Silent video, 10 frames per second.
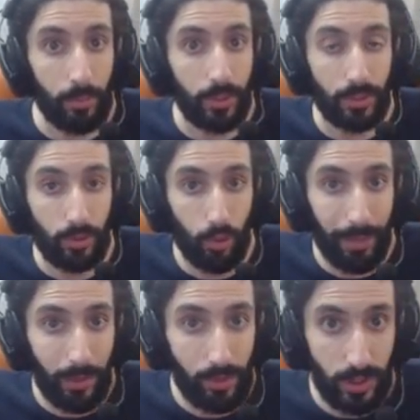but your
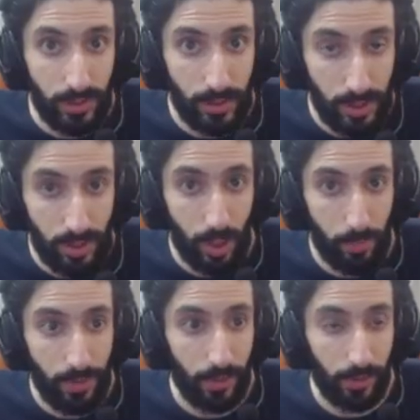mouse doesn't
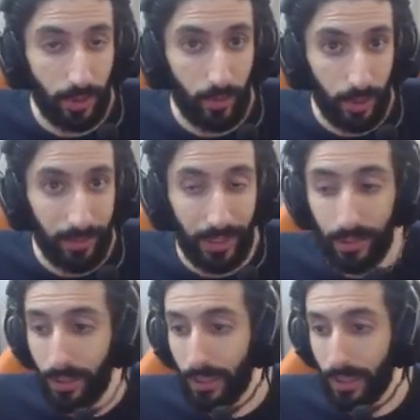stop there. You know what I mean?
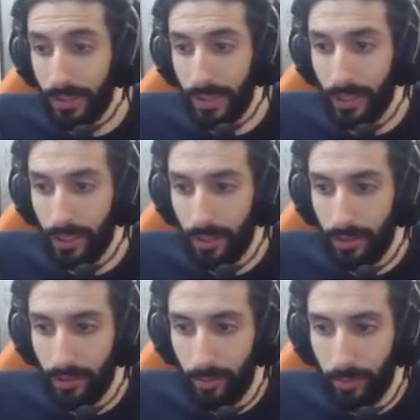It's like
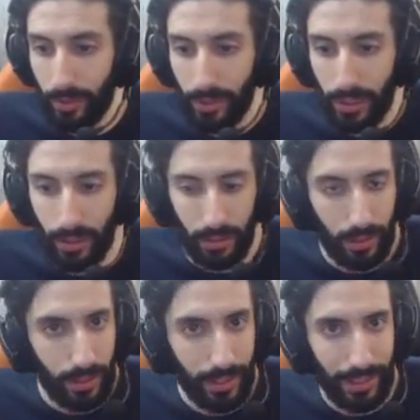the ability
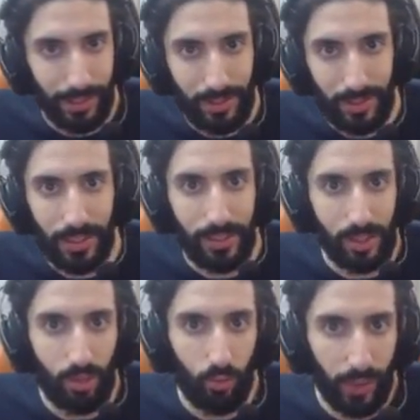exceeds
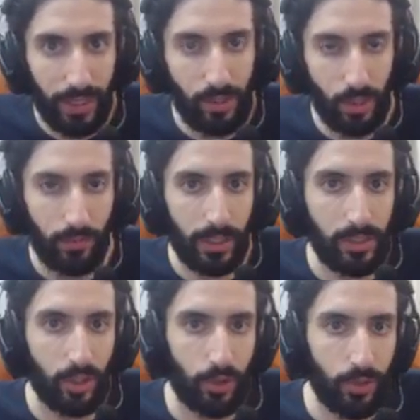the range of it,
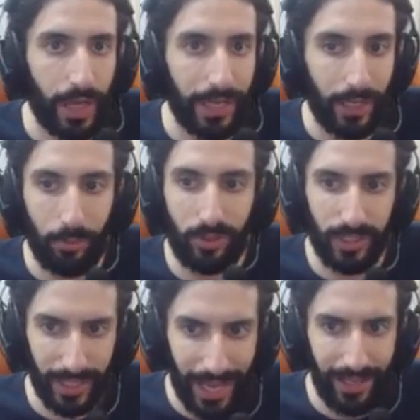so you're not able
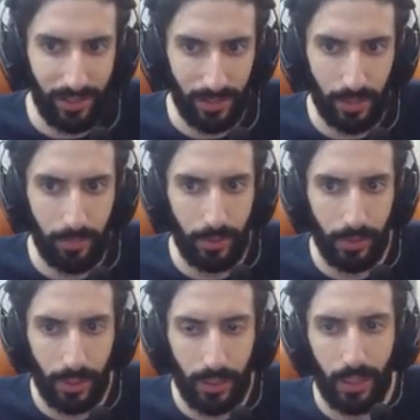to cast the
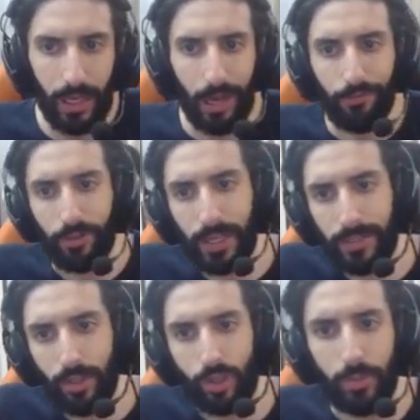ability. I feel like
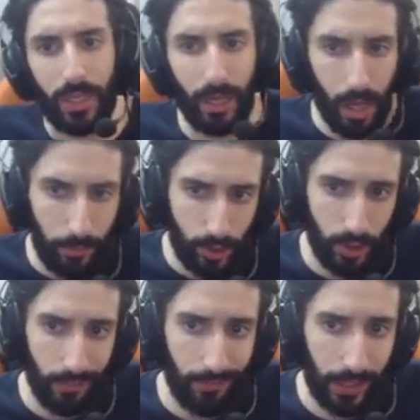that should be an
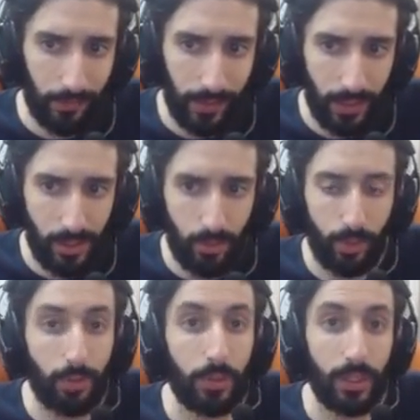option in Final Fantasy
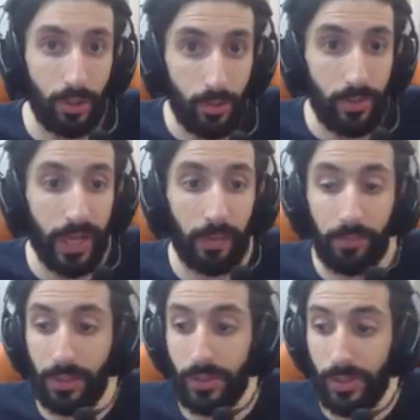where you can do that
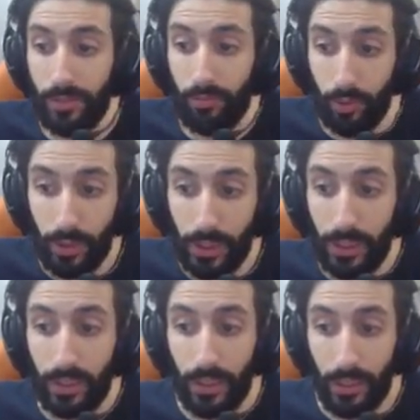because it
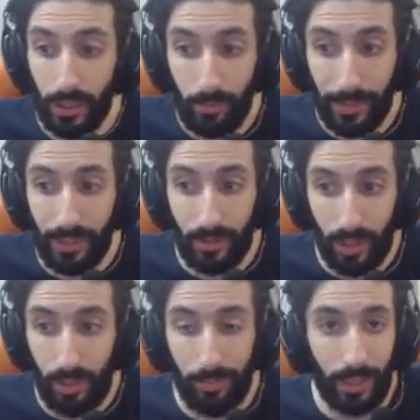really uh, makes
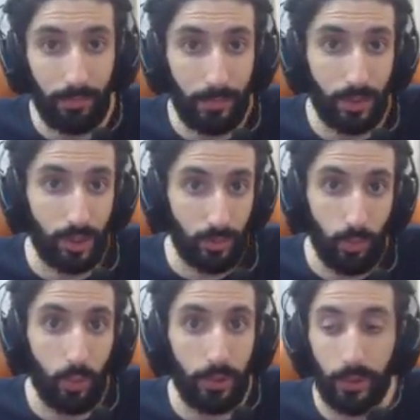combat much
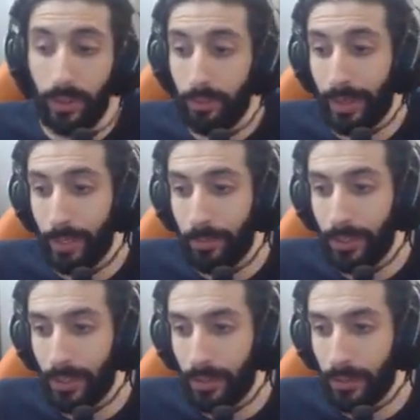smoother, in my opinion.